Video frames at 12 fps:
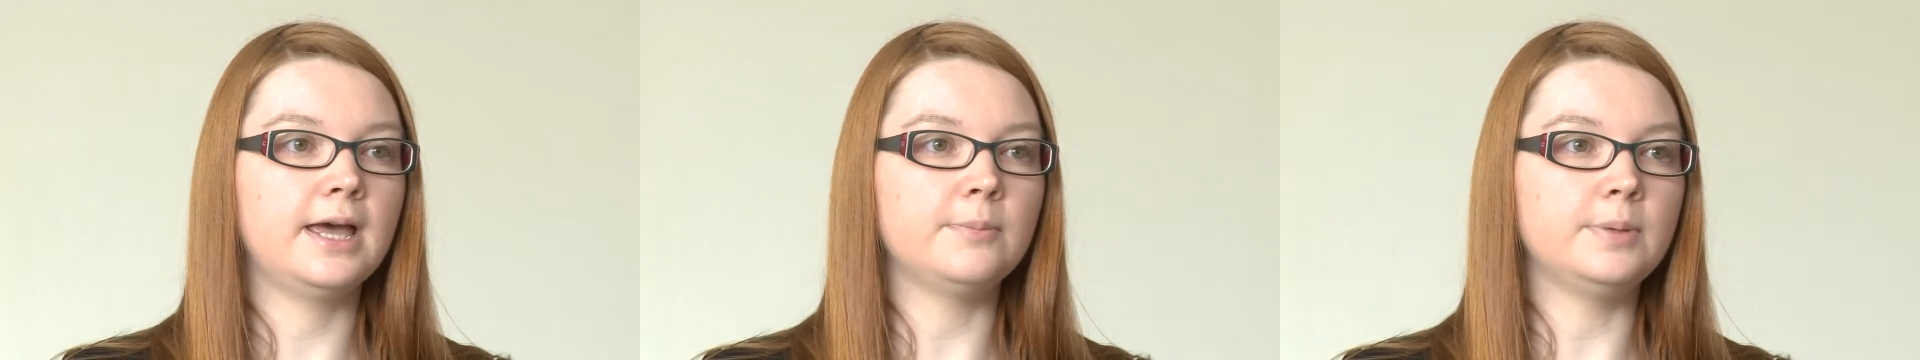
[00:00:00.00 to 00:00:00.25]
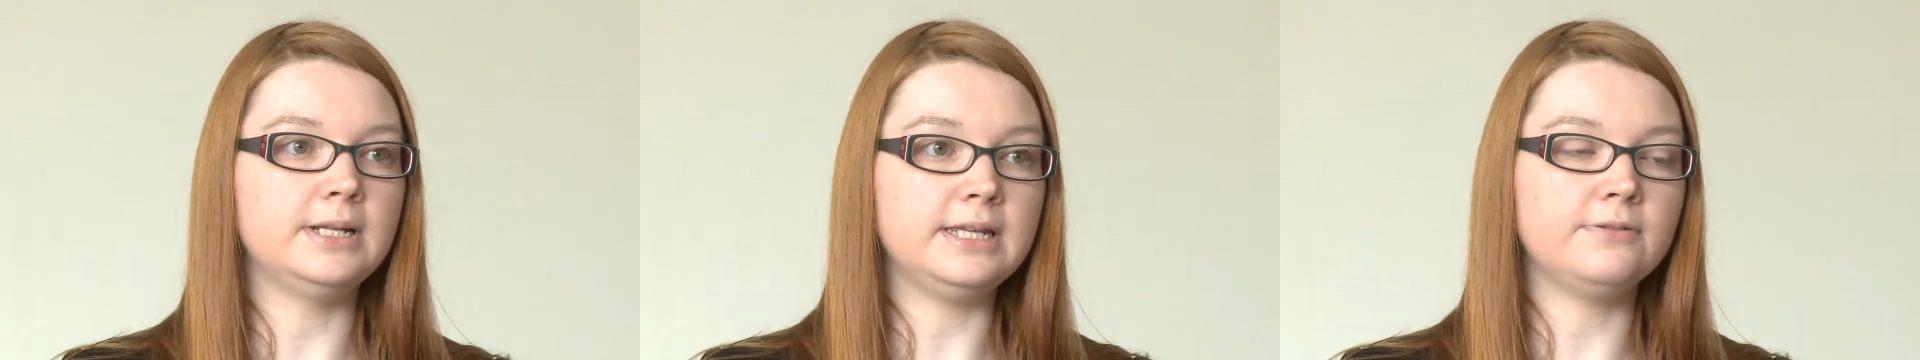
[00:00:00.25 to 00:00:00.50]

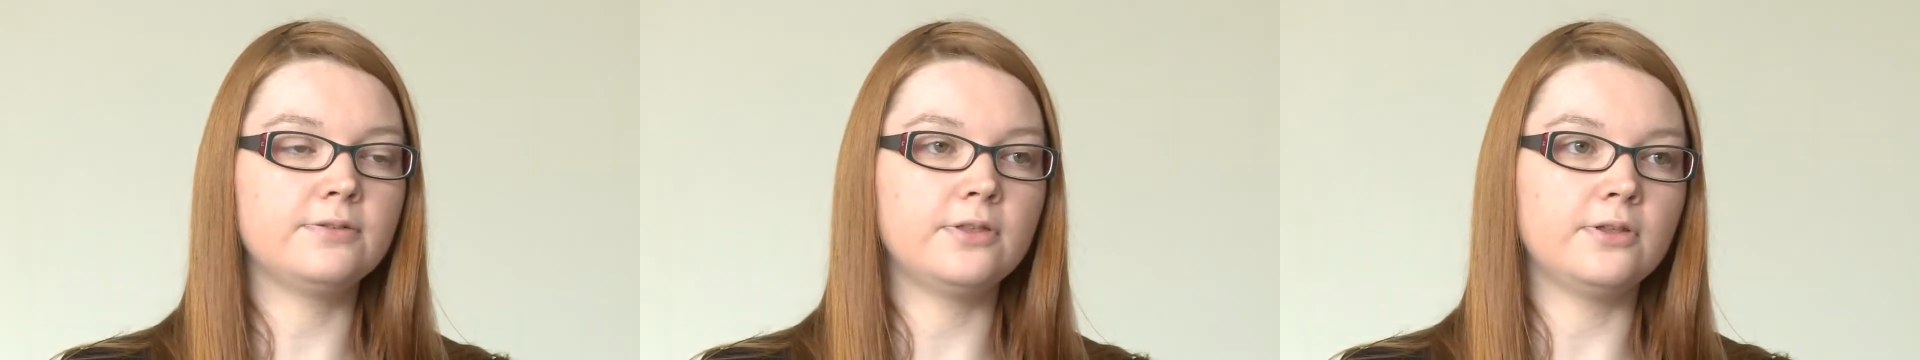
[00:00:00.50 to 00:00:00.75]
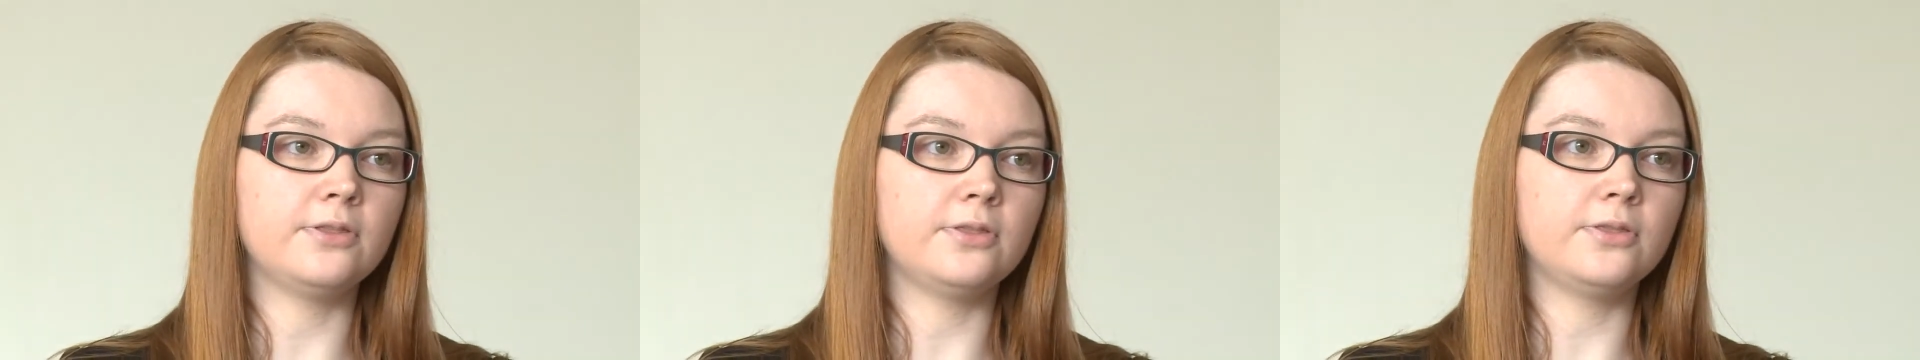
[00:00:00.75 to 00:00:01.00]
a belief
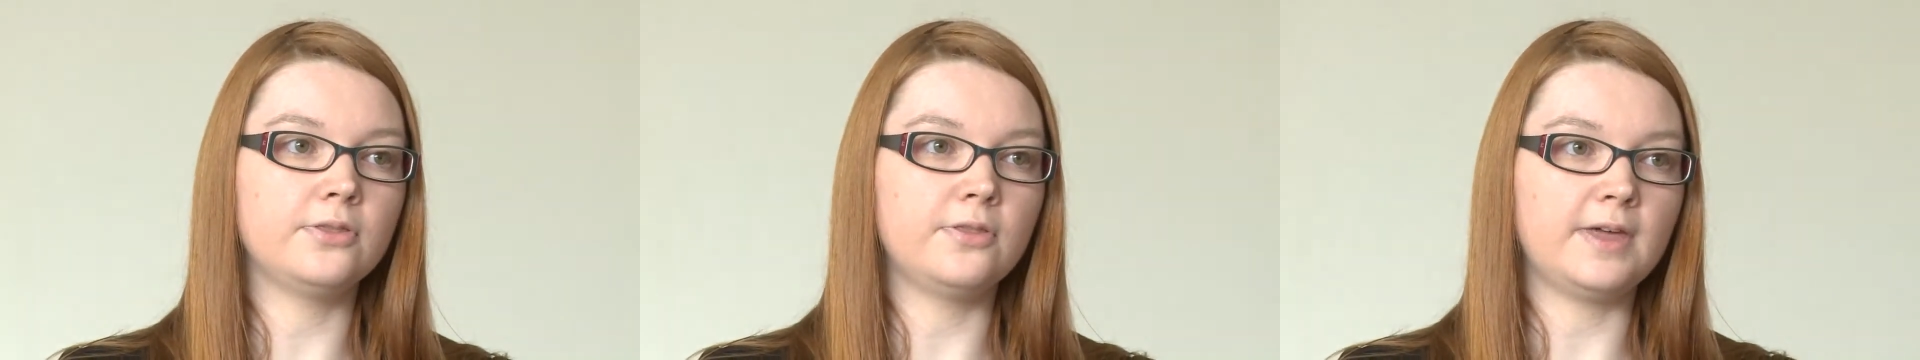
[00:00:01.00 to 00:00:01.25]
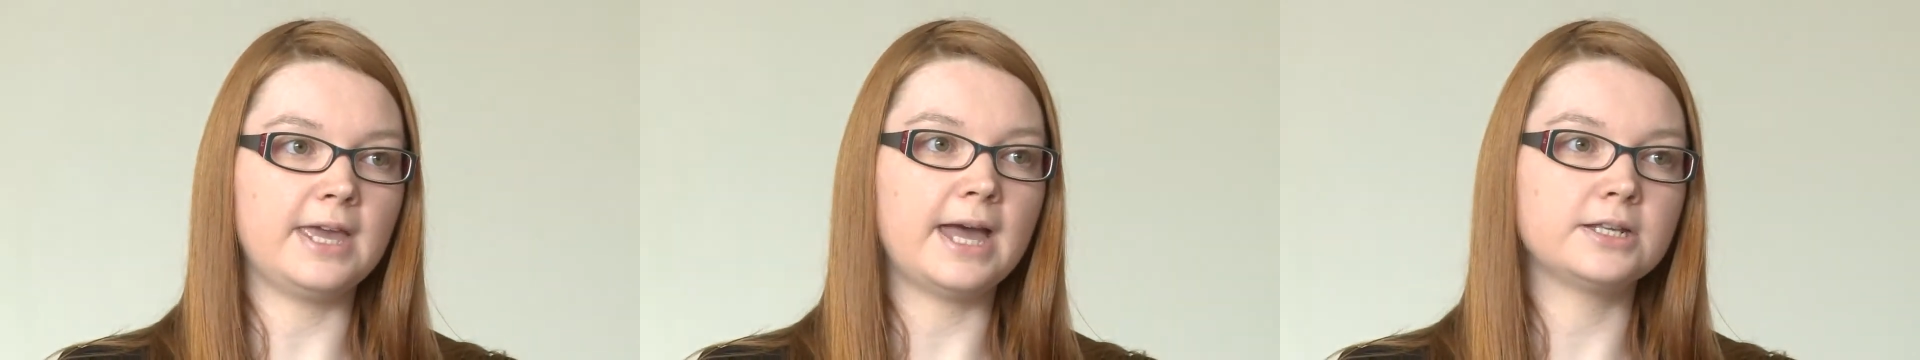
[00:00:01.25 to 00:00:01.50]

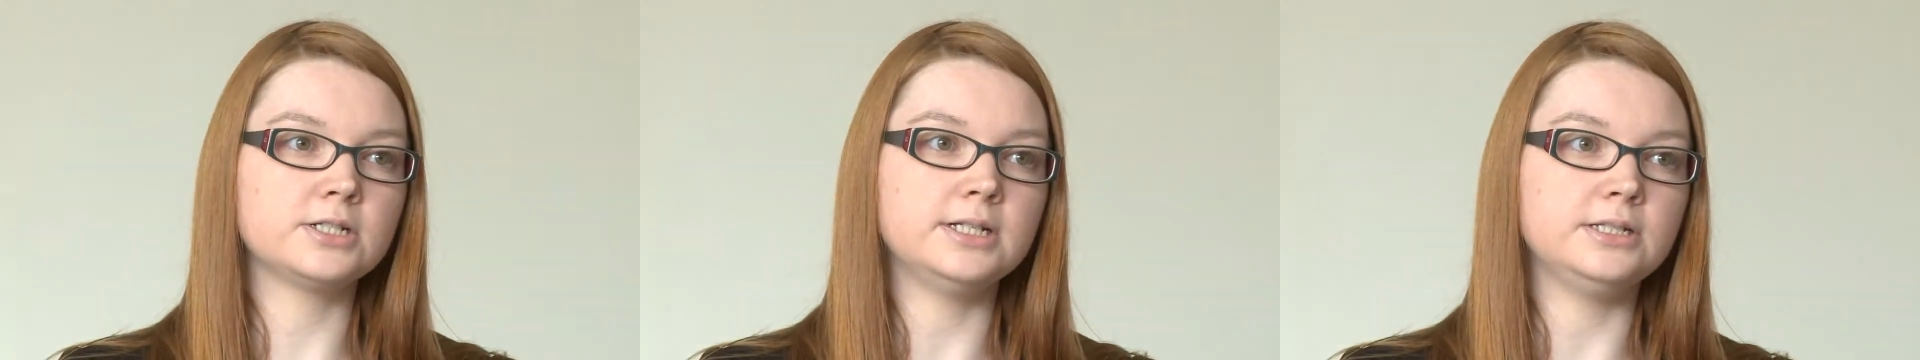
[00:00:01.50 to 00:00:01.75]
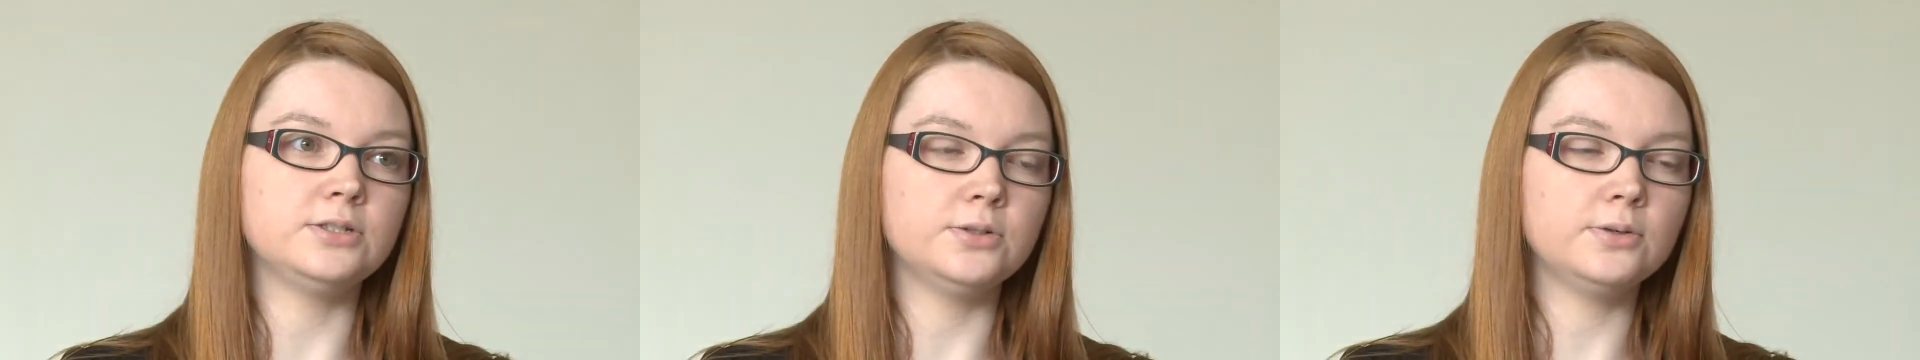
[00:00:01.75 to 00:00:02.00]
that they
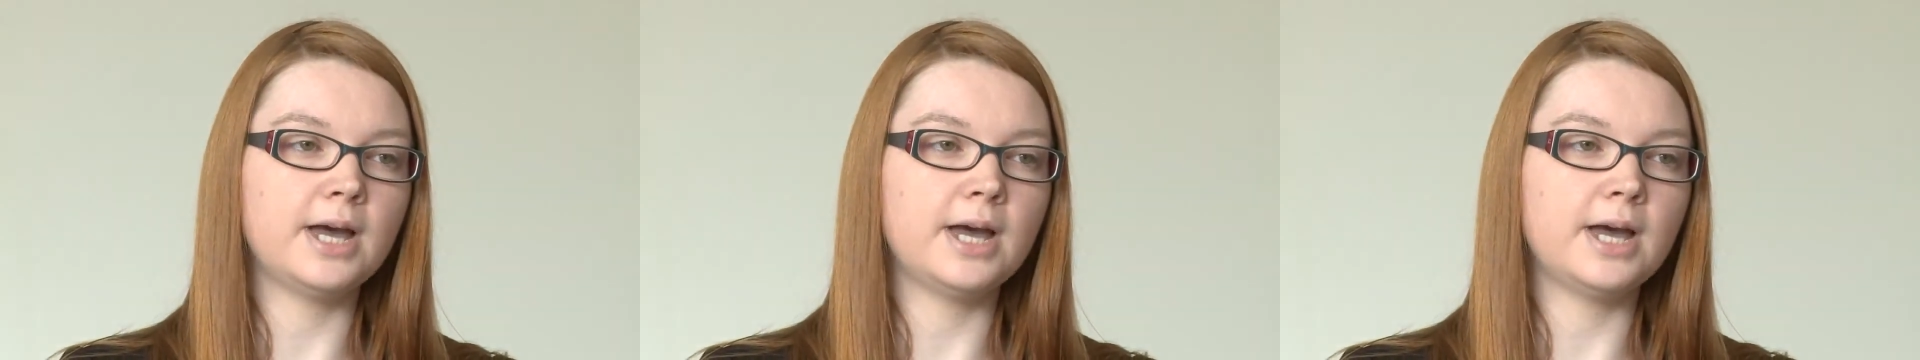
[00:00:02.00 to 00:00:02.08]
actually do